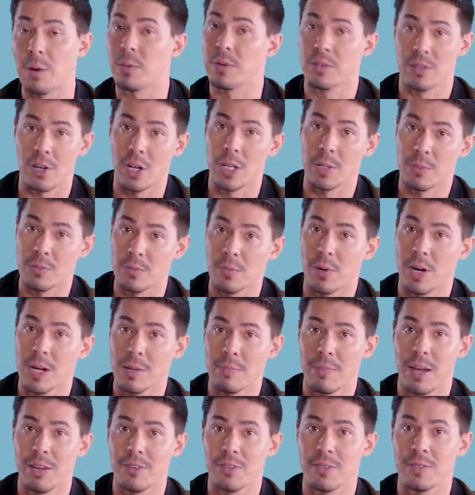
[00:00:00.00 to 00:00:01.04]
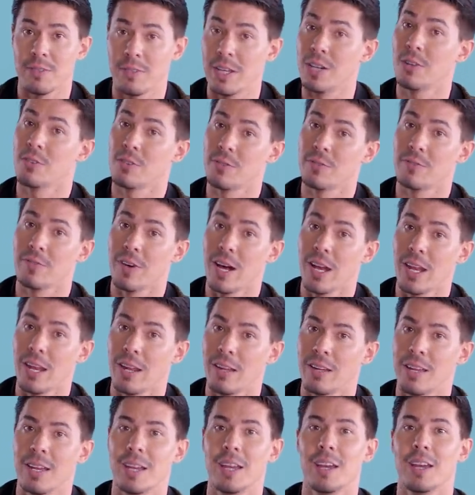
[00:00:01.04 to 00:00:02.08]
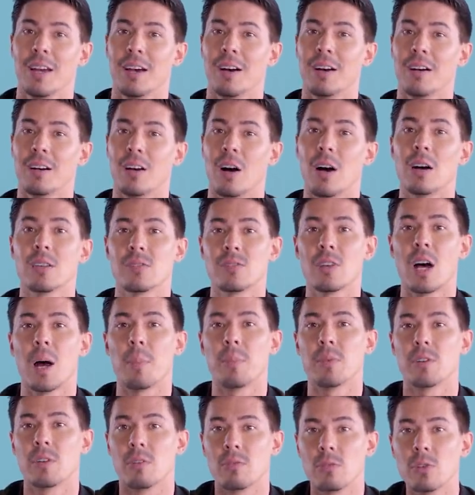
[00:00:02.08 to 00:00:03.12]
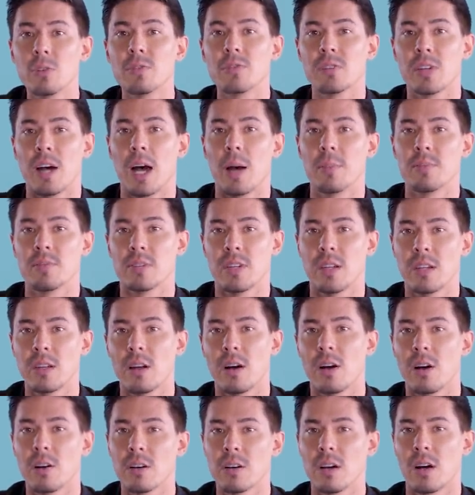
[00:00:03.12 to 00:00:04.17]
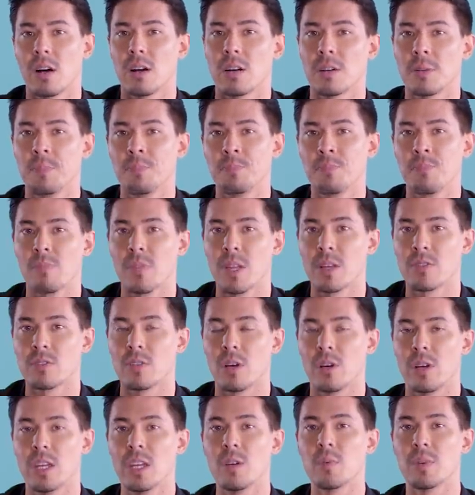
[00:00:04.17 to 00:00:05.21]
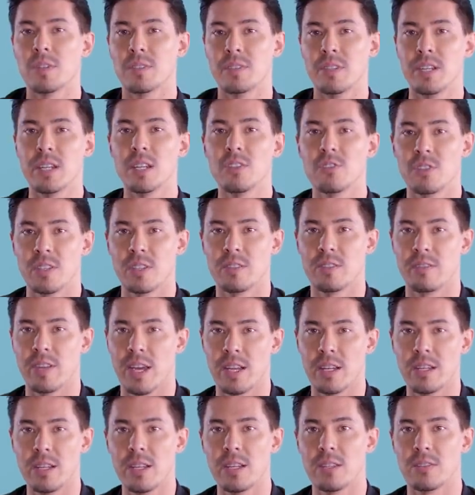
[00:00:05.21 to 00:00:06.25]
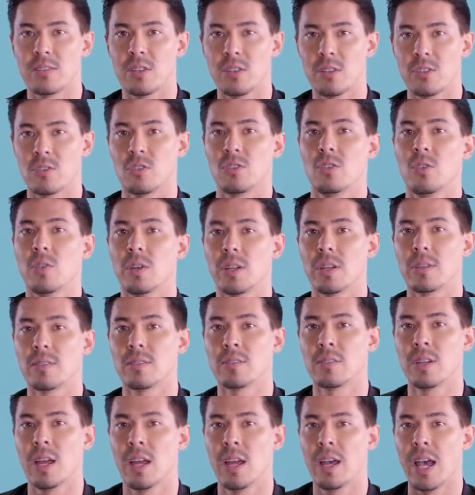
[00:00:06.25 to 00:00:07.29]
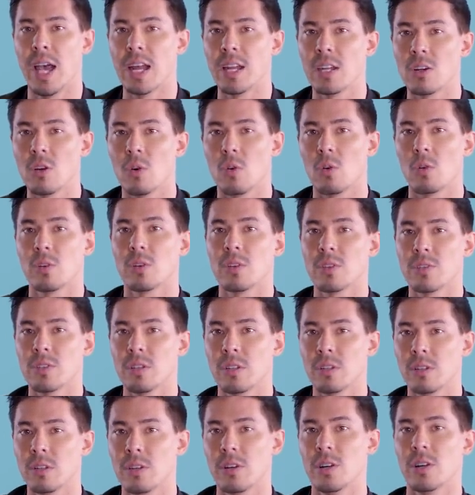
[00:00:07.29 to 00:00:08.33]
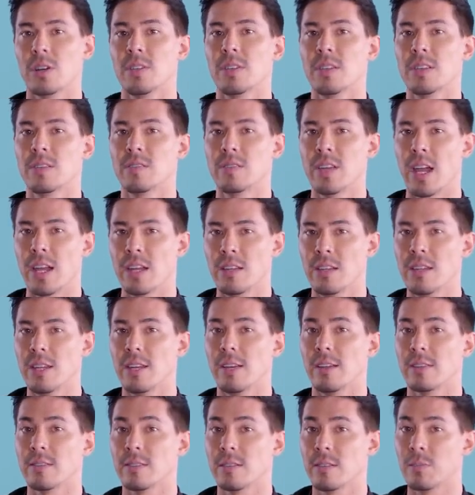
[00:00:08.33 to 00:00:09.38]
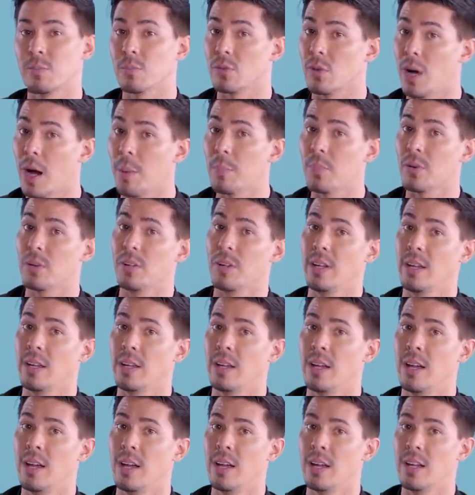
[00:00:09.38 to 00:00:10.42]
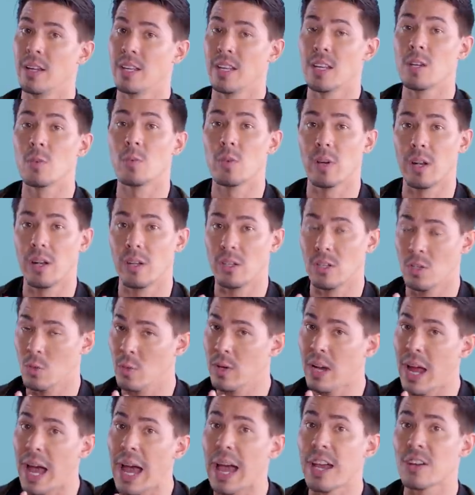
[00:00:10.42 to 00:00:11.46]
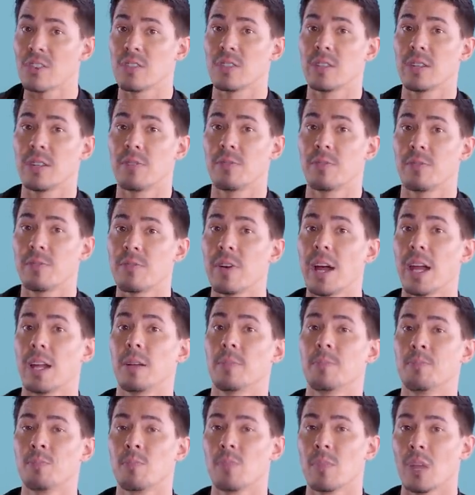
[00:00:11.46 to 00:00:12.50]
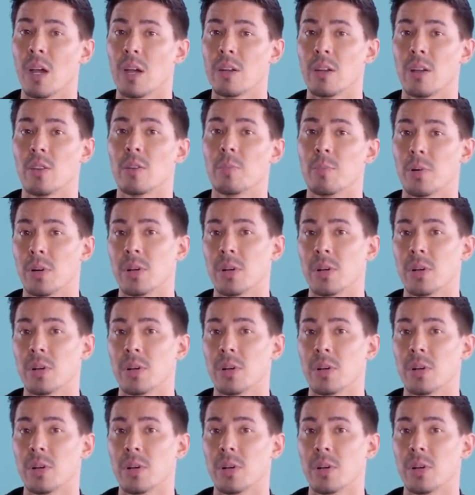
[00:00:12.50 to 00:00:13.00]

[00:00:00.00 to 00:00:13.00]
I wouldn't call them sparring matches, they were just fighting. On top of the rooftops in Hong Kong. So he would teach his techniques to the students, and in order to learn these techniques properly, you would actually fight another